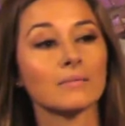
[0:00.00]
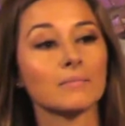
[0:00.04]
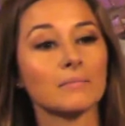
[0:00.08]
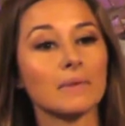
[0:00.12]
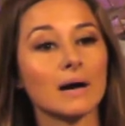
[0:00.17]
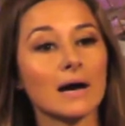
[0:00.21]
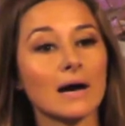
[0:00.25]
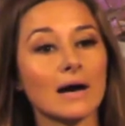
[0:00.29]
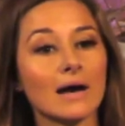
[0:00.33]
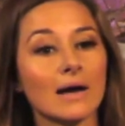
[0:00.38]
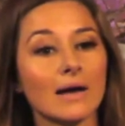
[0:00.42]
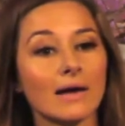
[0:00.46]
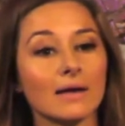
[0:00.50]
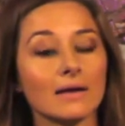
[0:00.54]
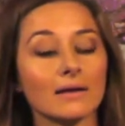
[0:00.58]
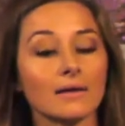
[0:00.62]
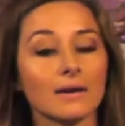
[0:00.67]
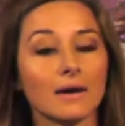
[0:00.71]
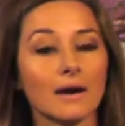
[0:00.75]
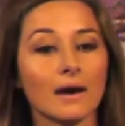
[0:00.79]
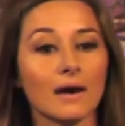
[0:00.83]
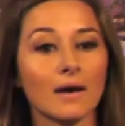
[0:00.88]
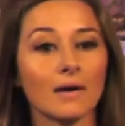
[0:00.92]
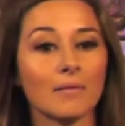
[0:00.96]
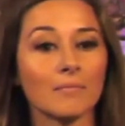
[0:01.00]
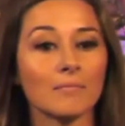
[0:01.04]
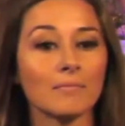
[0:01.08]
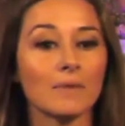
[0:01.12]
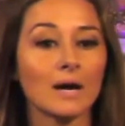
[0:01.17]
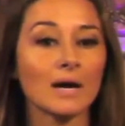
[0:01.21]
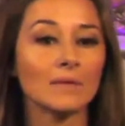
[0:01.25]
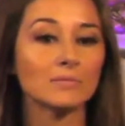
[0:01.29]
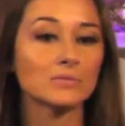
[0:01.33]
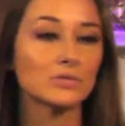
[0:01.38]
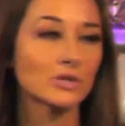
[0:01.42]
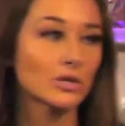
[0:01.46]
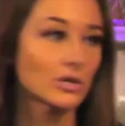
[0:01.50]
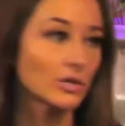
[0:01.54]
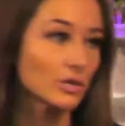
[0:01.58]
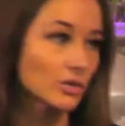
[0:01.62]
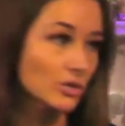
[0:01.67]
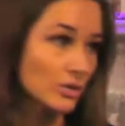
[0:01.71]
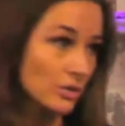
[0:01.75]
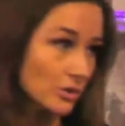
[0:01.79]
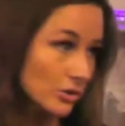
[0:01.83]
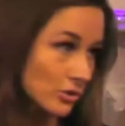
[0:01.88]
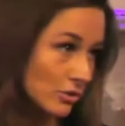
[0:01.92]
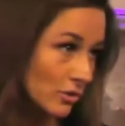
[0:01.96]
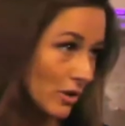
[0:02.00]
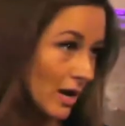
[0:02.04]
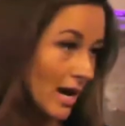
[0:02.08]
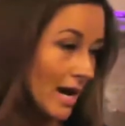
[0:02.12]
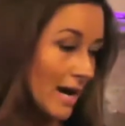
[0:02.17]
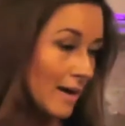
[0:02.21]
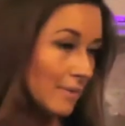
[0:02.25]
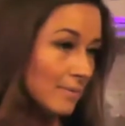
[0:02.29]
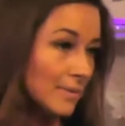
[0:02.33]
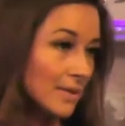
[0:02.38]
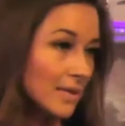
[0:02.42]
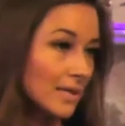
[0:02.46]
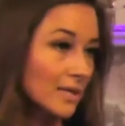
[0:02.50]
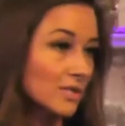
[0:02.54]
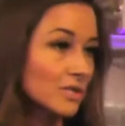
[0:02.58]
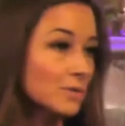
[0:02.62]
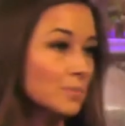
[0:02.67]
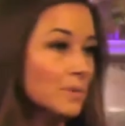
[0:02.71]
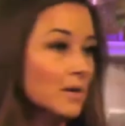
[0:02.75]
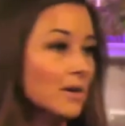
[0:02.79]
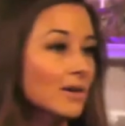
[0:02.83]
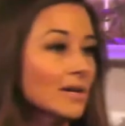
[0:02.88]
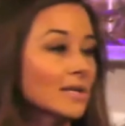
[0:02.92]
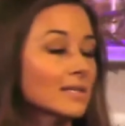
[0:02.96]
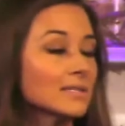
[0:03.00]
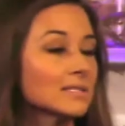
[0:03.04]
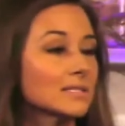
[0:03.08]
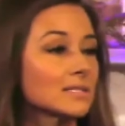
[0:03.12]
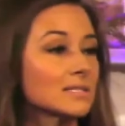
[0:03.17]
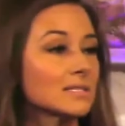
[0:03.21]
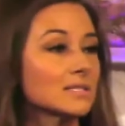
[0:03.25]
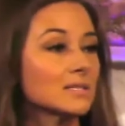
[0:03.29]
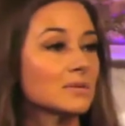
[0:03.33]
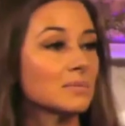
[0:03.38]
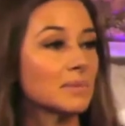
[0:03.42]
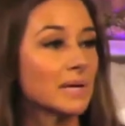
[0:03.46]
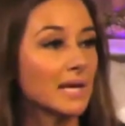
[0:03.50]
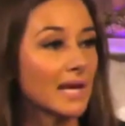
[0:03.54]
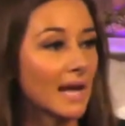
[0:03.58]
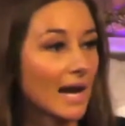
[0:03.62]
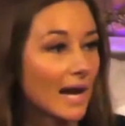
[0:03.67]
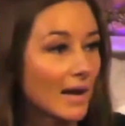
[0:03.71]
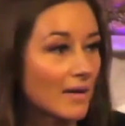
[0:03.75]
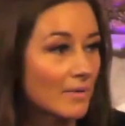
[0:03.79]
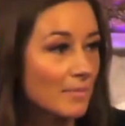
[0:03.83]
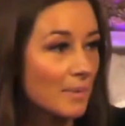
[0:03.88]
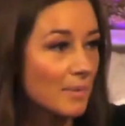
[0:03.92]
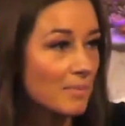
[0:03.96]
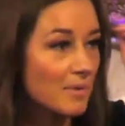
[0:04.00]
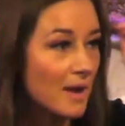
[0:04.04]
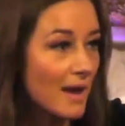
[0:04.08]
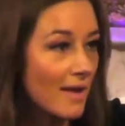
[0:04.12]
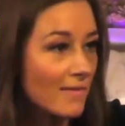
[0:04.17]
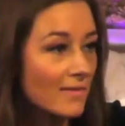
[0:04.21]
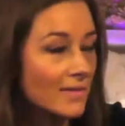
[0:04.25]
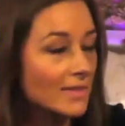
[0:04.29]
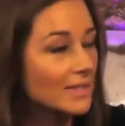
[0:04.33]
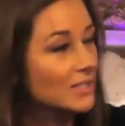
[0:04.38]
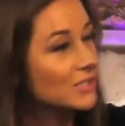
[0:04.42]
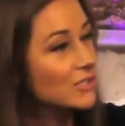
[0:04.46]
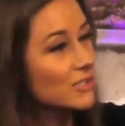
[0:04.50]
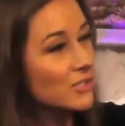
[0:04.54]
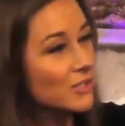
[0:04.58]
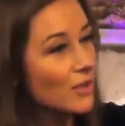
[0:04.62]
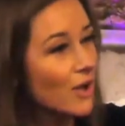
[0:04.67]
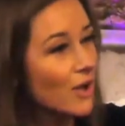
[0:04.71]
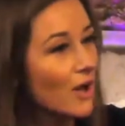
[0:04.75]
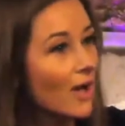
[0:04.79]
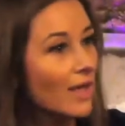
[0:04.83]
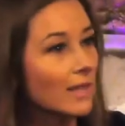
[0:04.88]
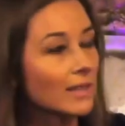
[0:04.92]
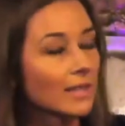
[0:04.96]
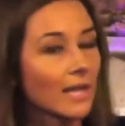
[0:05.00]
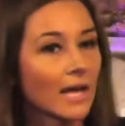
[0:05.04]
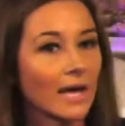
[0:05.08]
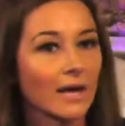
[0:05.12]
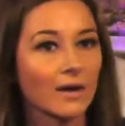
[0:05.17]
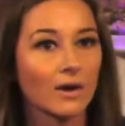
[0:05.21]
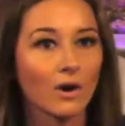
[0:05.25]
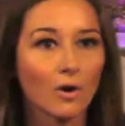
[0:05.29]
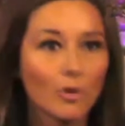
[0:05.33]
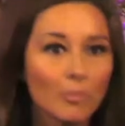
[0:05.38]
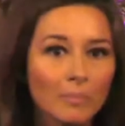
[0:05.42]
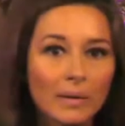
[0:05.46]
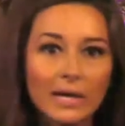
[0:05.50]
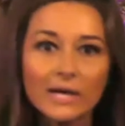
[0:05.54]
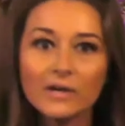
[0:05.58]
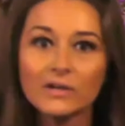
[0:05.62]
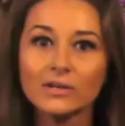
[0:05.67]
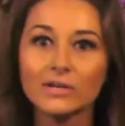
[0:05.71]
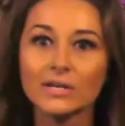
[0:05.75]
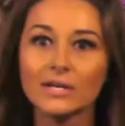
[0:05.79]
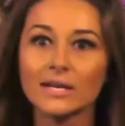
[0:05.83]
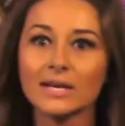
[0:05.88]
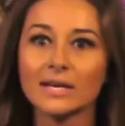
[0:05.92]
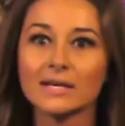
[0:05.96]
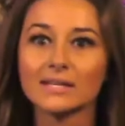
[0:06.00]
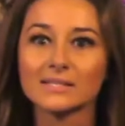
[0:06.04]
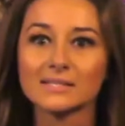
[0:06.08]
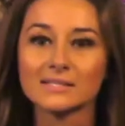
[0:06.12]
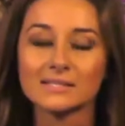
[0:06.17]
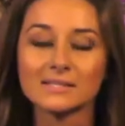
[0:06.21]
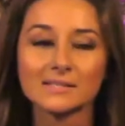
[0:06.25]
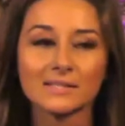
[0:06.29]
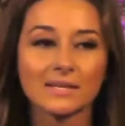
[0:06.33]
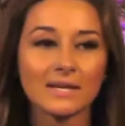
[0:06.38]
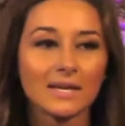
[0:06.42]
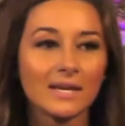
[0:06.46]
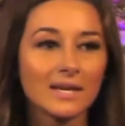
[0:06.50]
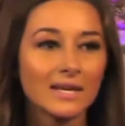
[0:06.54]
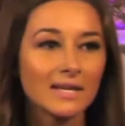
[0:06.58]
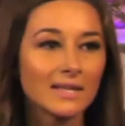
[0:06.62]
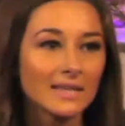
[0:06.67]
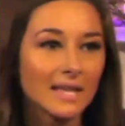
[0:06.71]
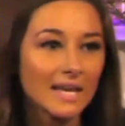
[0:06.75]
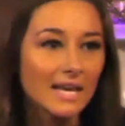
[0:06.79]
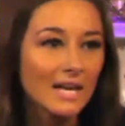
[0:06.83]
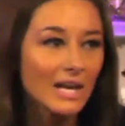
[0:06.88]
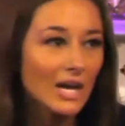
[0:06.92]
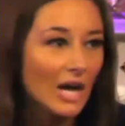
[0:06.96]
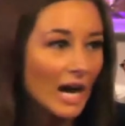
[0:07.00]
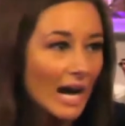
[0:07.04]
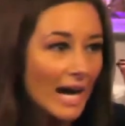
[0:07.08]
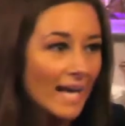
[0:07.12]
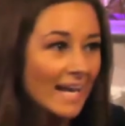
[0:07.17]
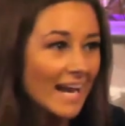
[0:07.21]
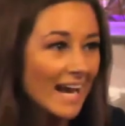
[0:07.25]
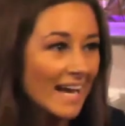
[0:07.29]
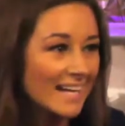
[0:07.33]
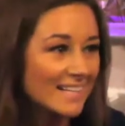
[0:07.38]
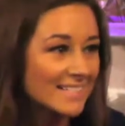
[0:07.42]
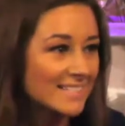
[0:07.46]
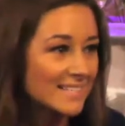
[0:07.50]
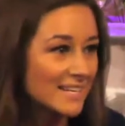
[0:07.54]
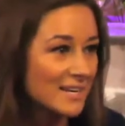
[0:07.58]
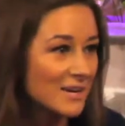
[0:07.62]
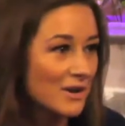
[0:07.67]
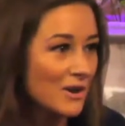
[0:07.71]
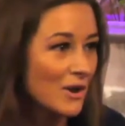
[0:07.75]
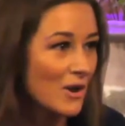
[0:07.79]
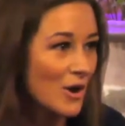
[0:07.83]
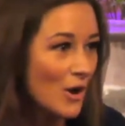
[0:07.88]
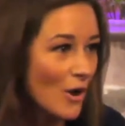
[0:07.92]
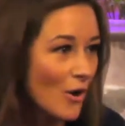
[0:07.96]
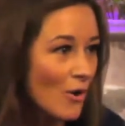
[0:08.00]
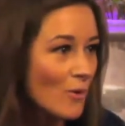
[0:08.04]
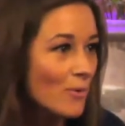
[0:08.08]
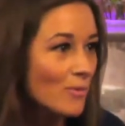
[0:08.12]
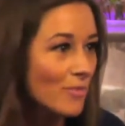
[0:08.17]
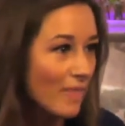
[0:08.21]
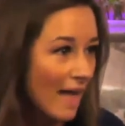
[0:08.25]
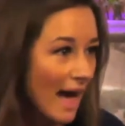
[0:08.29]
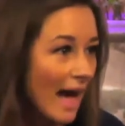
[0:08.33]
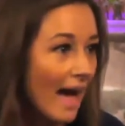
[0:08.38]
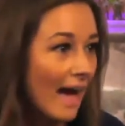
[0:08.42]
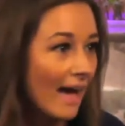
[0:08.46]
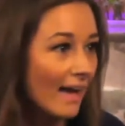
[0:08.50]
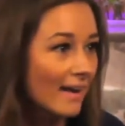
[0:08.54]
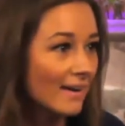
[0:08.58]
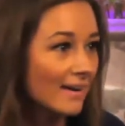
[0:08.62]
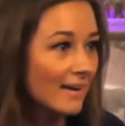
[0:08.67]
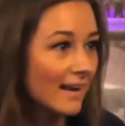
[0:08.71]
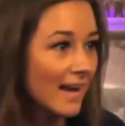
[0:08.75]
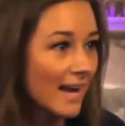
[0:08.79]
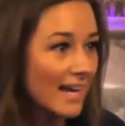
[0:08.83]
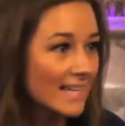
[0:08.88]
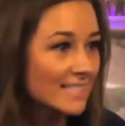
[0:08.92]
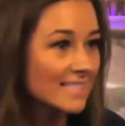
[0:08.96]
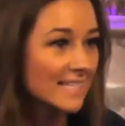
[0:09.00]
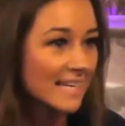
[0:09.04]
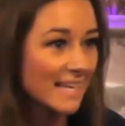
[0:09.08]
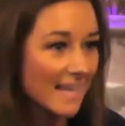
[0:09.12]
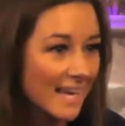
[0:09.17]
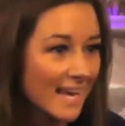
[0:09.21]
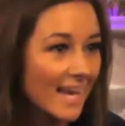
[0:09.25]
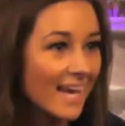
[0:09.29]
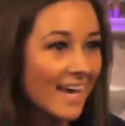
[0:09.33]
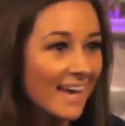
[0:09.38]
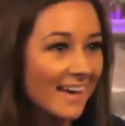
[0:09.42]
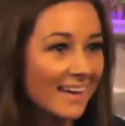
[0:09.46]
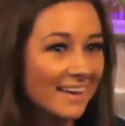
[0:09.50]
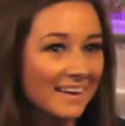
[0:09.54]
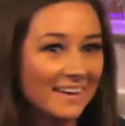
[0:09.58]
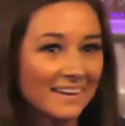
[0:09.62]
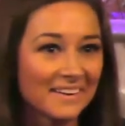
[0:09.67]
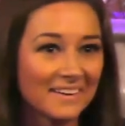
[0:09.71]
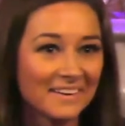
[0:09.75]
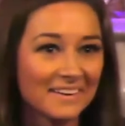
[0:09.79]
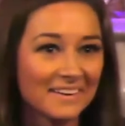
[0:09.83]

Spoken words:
my mom started to describe the experiences to me, I remember having this thought like, oh my goodness, thank God I didn't know that as a kid.